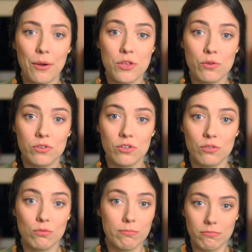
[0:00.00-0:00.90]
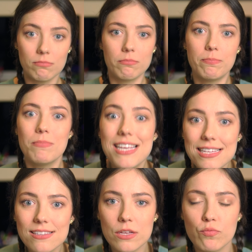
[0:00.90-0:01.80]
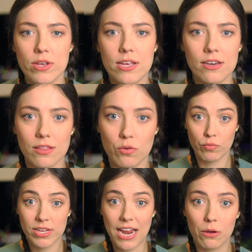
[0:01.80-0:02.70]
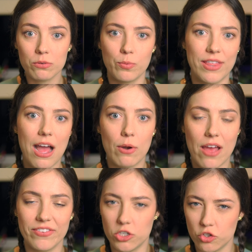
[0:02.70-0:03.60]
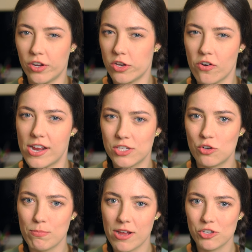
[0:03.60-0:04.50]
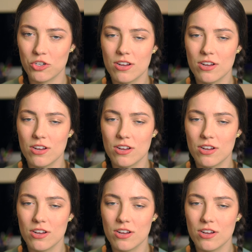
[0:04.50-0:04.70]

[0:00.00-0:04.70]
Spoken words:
you to easily read the readout without having to strain your eyes too much.